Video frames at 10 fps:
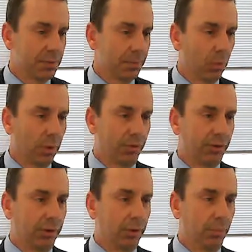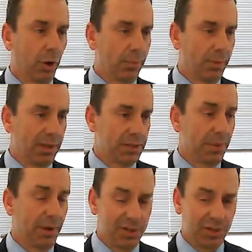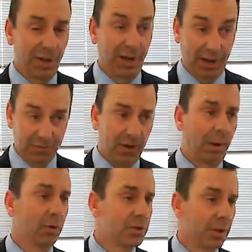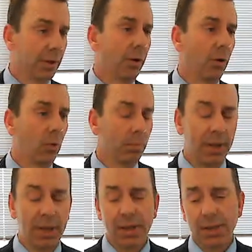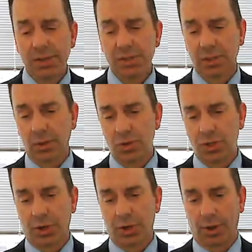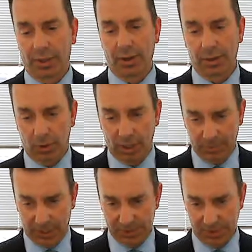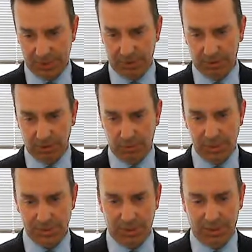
in support to broadband expansion and a fiber to the home solution on a countywide basis here in Louisa.